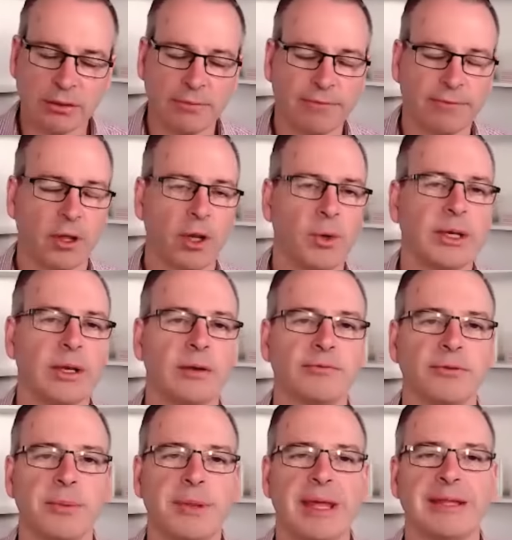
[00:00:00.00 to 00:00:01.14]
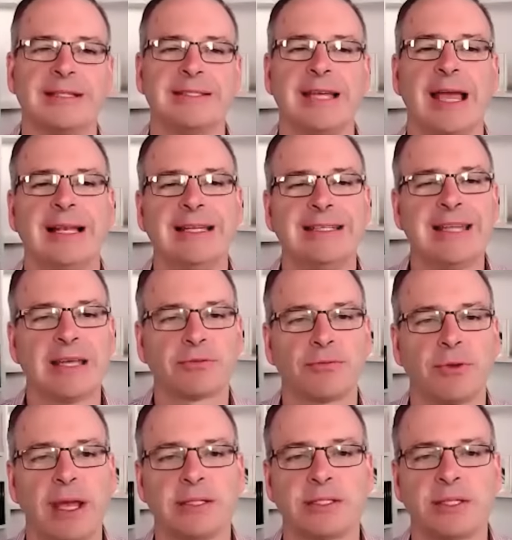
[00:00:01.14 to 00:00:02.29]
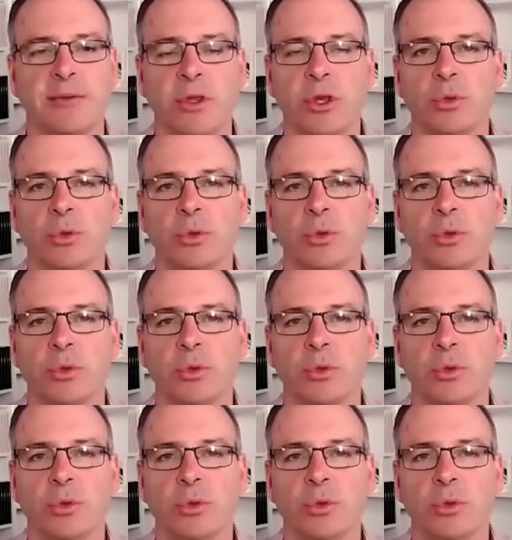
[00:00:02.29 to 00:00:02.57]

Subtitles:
following on from that, the daily death rates,